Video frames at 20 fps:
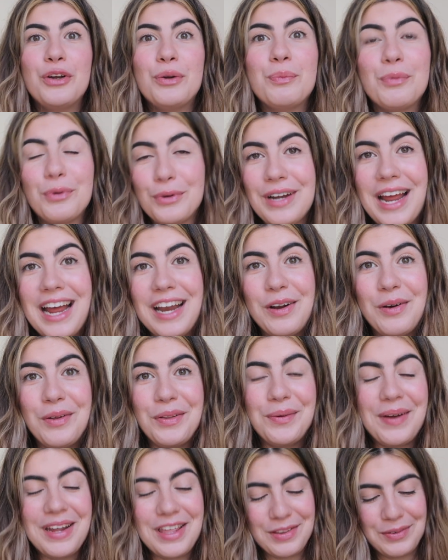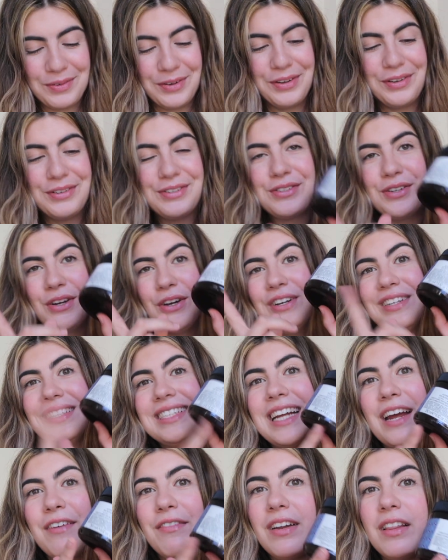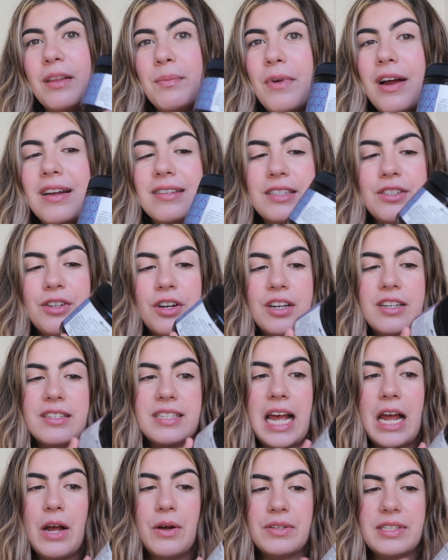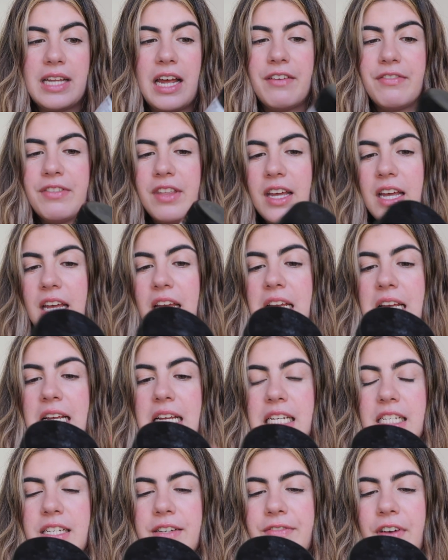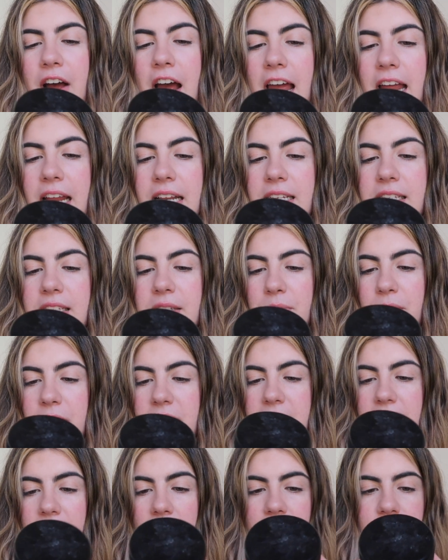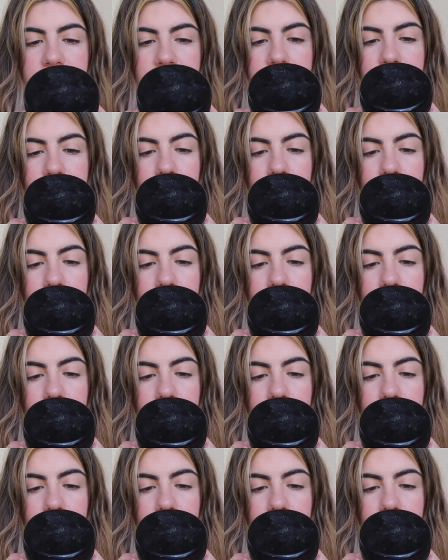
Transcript: brunette all the way through. So to get rid of the brassy tones, I also have the Davines, what's it actually